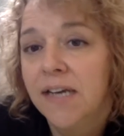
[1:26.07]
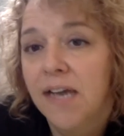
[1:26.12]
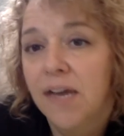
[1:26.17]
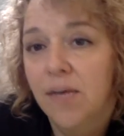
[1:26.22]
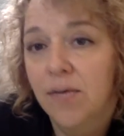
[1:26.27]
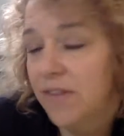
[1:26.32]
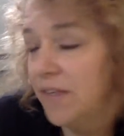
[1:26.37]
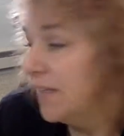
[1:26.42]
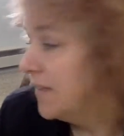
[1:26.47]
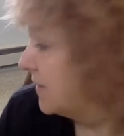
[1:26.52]
And
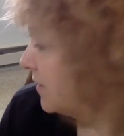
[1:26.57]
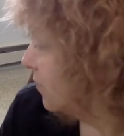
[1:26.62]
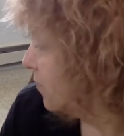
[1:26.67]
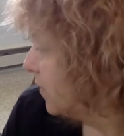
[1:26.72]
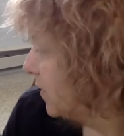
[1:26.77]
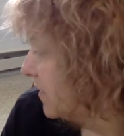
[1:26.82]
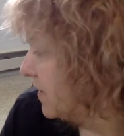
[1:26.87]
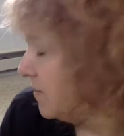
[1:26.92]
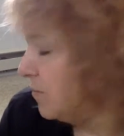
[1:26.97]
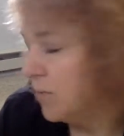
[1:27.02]
with these
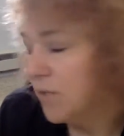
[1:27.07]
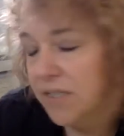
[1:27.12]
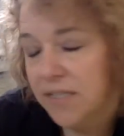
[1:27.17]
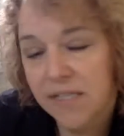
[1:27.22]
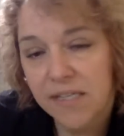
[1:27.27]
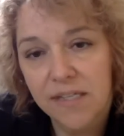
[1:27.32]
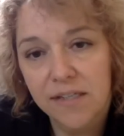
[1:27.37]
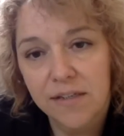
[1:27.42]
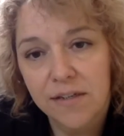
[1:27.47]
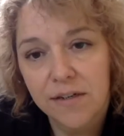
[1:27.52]
artworks in
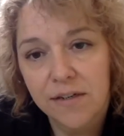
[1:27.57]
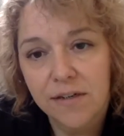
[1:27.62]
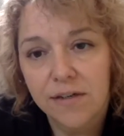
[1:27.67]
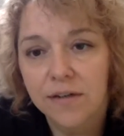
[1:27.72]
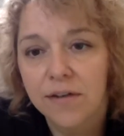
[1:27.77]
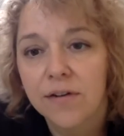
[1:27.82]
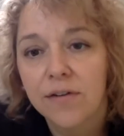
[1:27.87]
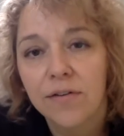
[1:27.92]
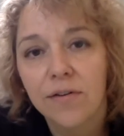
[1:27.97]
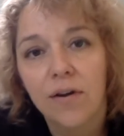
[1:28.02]

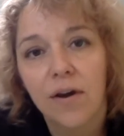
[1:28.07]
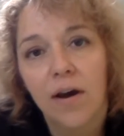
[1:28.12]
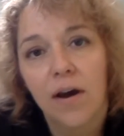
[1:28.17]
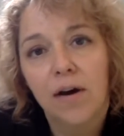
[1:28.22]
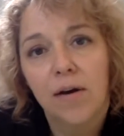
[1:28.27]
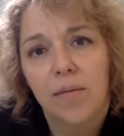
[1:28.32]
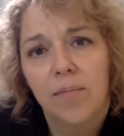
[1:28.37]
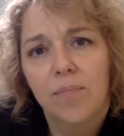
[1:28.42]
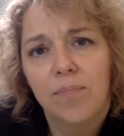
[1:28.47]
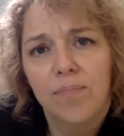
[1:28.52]
particular,
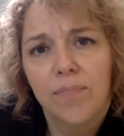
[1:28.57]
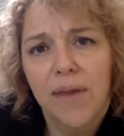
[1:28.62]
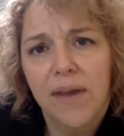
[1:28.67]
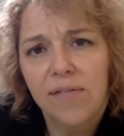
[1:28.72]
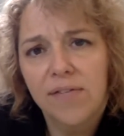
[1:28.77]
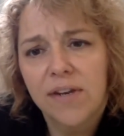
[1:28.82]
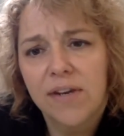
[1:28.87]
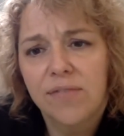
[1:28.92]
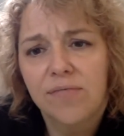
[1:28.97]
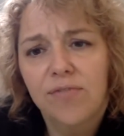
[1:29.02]

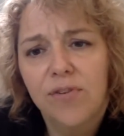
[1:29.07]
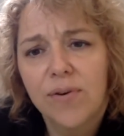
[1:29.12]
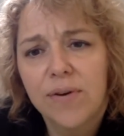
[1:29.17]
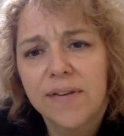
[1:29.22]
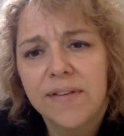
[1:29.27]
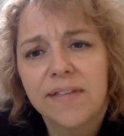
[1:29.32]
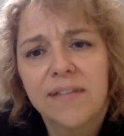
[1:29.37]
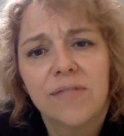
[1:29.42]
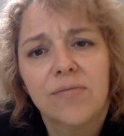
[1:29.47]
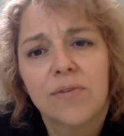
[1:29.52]
having it in
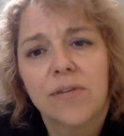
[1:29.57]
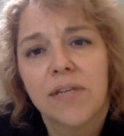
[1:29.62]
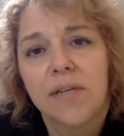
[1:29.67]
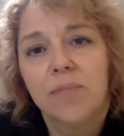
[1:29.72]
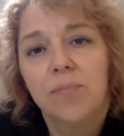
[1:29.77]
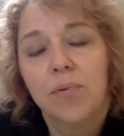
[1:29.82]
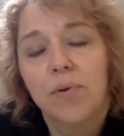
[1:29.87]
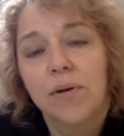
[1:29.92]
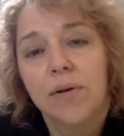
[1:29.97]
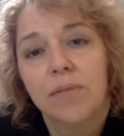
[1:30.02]
focus is really
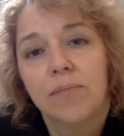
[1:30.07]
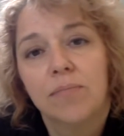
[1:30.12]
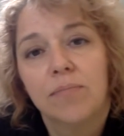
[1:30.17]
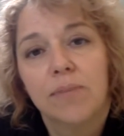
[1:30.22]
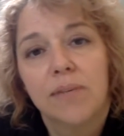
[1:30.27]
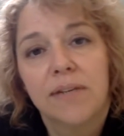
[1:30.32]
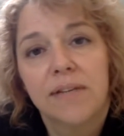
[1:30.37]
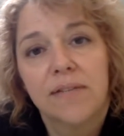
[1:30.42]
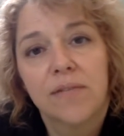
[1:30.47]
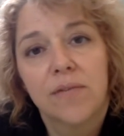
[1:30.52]
important
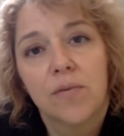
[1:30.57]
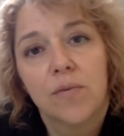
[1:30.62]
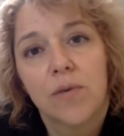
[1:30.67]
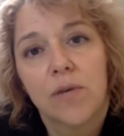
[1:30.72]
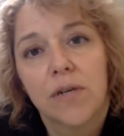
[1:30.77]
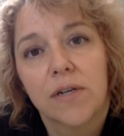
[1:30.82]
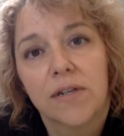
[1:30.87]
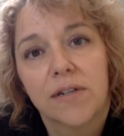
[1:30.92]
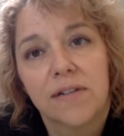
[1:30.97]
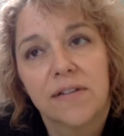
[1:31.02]
because of the
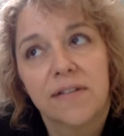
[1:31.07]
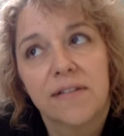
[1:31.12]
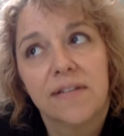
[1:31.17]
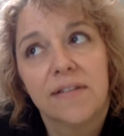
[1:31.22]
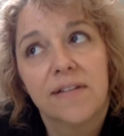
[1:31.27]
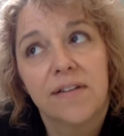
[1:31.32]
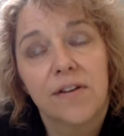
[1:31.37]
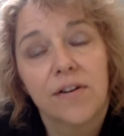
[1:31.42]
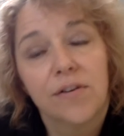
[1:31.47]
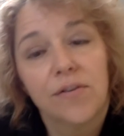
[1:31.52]
words.
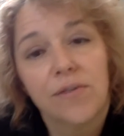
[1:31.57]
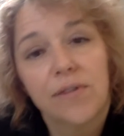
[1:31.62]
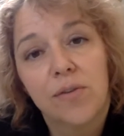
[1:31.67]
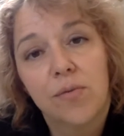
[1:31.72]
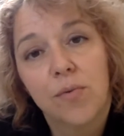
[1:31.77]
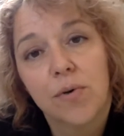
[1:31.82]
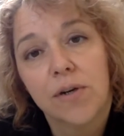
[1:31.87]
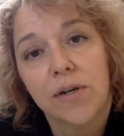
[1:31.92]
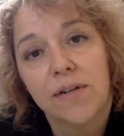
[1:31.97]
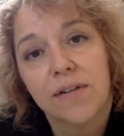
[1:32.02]
It's hard to read
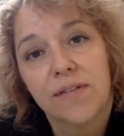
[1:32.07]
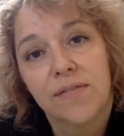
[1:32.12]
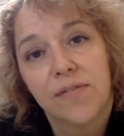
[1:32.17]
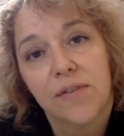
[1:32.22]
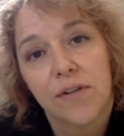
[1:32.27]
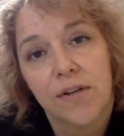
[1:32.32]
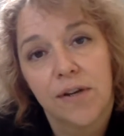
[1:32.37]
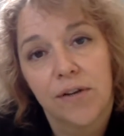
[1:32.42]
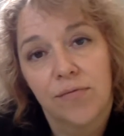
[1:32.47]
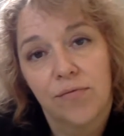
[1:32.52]
the words if
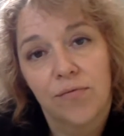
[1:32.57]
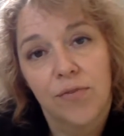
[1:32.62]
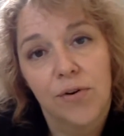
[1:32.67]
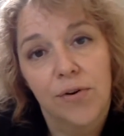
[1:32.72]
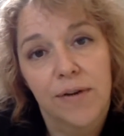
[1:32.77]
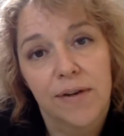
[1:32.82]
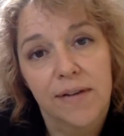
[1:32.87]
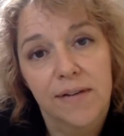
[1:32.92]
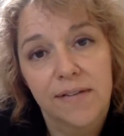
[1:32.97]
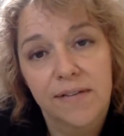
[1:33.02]
they're not in
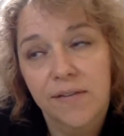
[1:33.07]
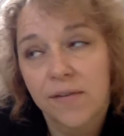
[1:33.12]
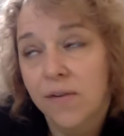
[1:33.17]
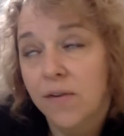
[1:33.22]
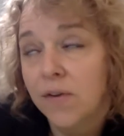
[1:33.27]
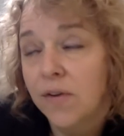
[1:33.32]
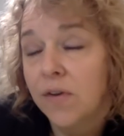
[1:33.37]
focus.